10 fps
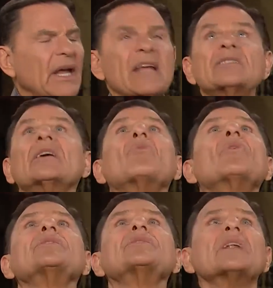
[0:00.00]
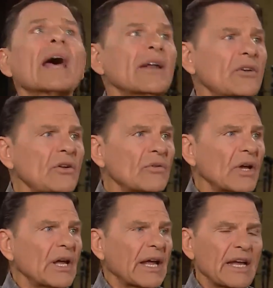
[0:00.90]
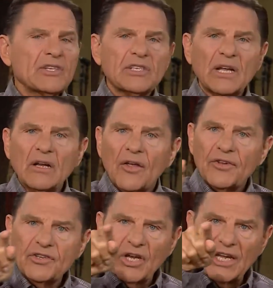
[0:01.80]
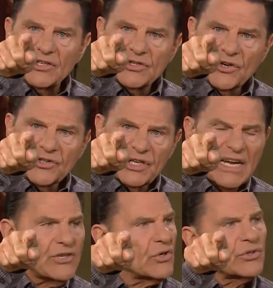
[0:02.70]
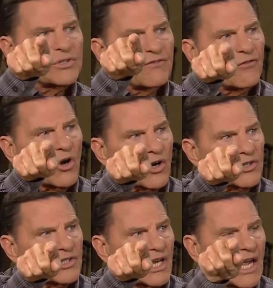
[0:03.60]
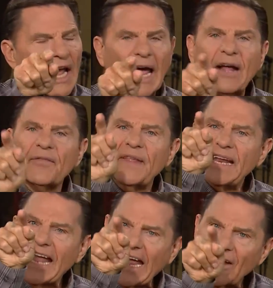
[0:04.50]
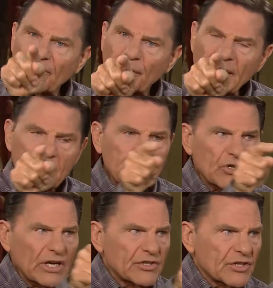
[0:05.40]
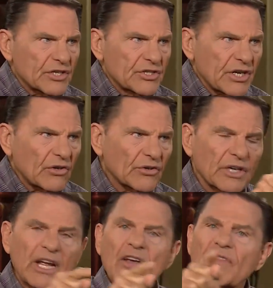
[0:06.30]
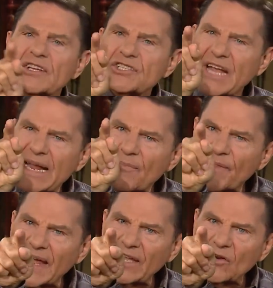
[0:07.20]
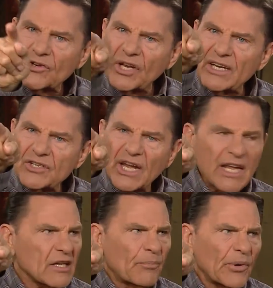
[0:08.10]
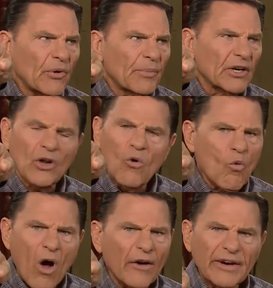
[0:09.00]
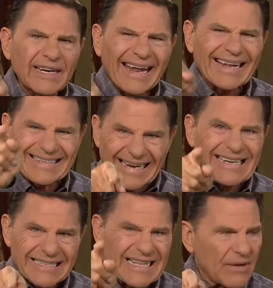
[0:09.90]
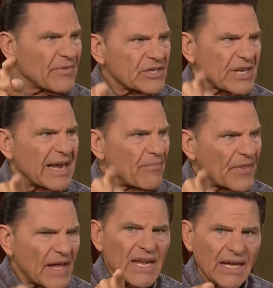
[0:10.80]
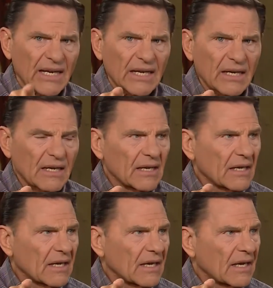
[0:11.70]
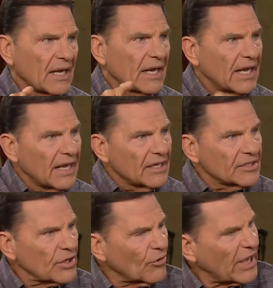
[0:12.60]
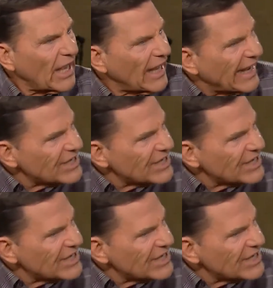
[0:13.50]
He said, What should I do? He said, Teach your teachers first and then have them teach the children the same thing you're teaching in the pulpit. Don't water it down, teach them the same thing. So, Kellie, he